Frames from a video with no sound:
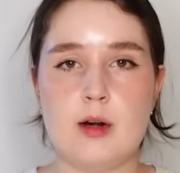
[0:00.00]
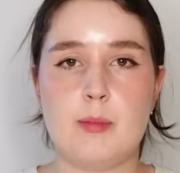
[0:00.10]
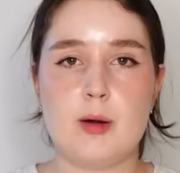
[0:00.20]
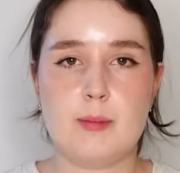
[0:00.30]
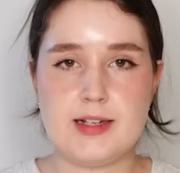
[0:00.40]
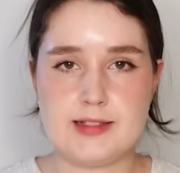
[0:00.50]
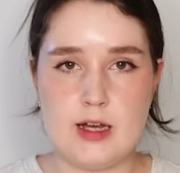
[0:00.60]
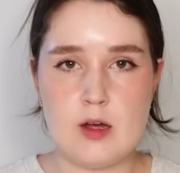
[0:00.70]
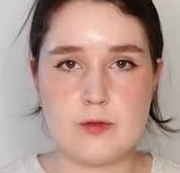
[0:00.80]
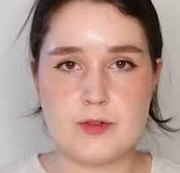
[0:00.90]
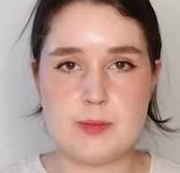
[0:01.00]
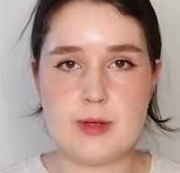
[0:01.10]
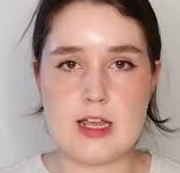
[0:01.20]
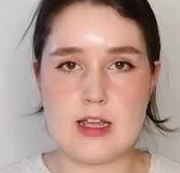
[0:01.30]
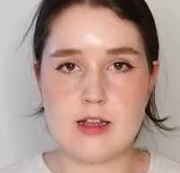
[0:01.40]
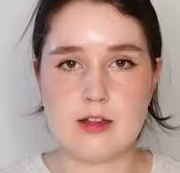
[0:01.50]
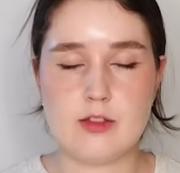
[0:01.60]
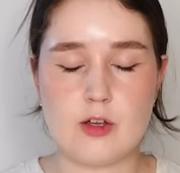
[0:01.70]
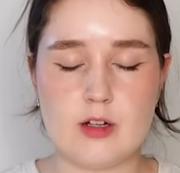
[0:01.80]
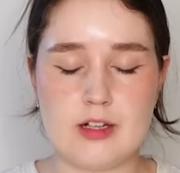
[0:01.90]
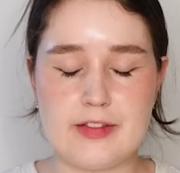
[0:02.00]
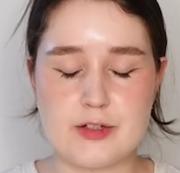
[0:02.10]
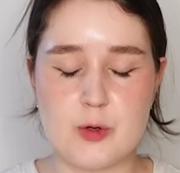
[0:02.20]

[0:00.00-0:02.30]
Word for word: upon myself to be the girly that